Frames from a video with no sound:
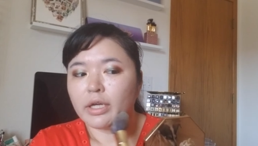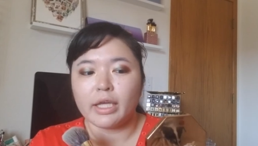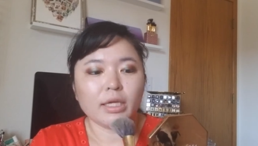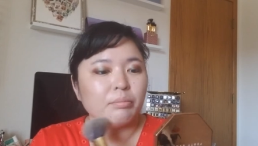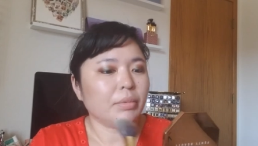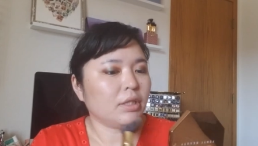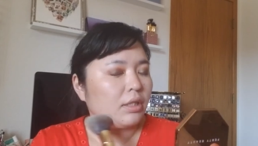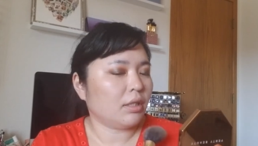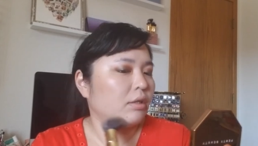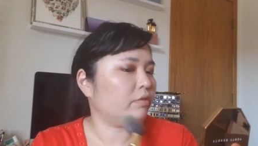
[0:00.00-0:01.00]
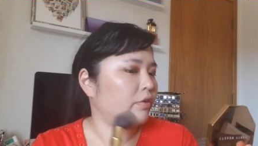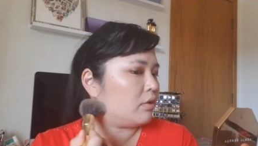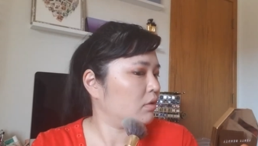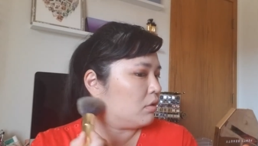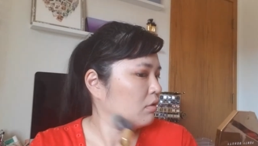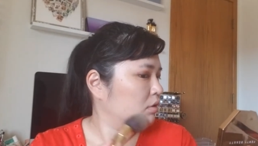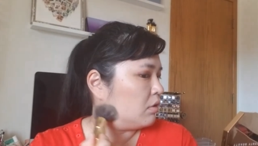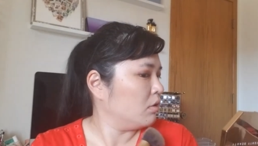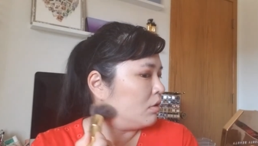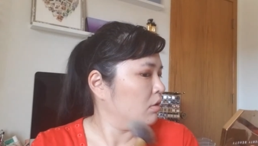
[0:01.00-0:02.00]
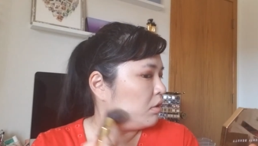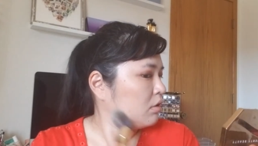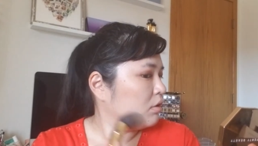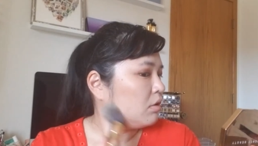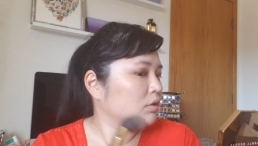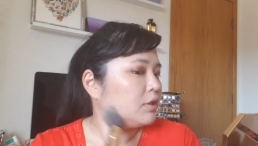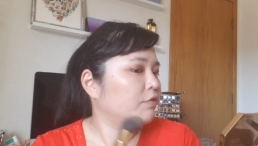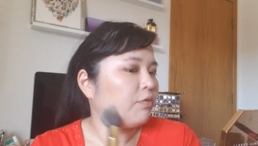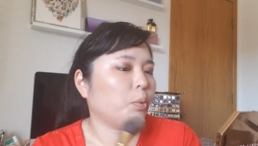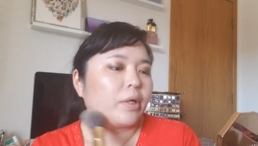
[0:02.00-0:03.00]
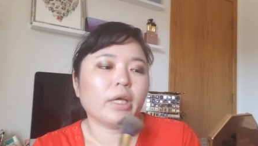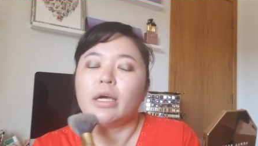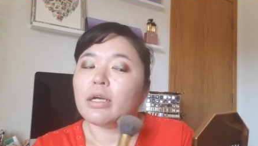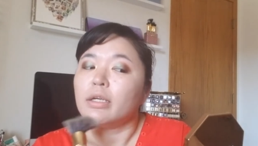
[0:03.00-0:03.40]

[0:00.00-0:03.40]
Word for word: I can't believe Sephora